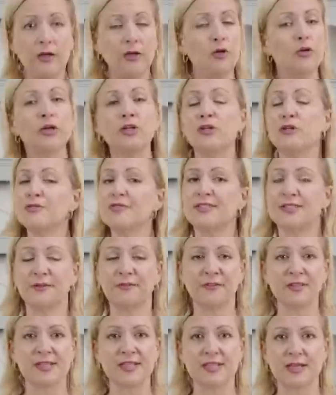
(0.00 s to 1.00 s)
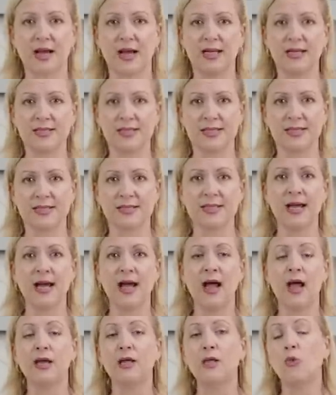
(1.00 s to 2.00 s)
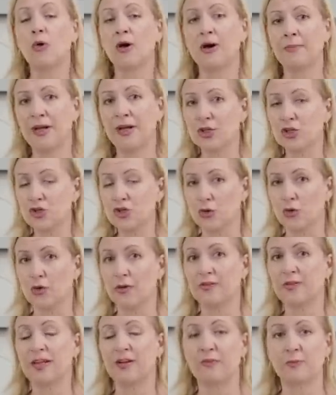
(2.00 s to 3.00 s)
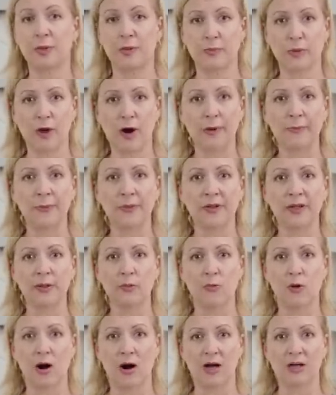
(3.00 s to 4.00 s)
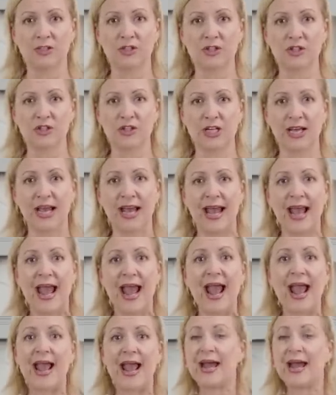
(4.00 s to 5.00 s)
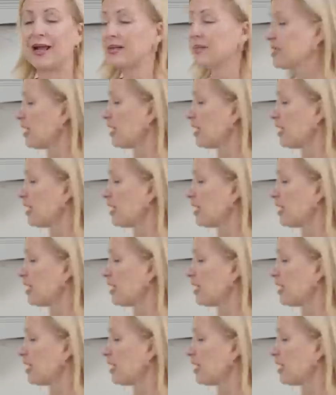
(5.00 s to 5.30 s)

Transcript: You can use different sizes. You want to make sure they've been properly washed, And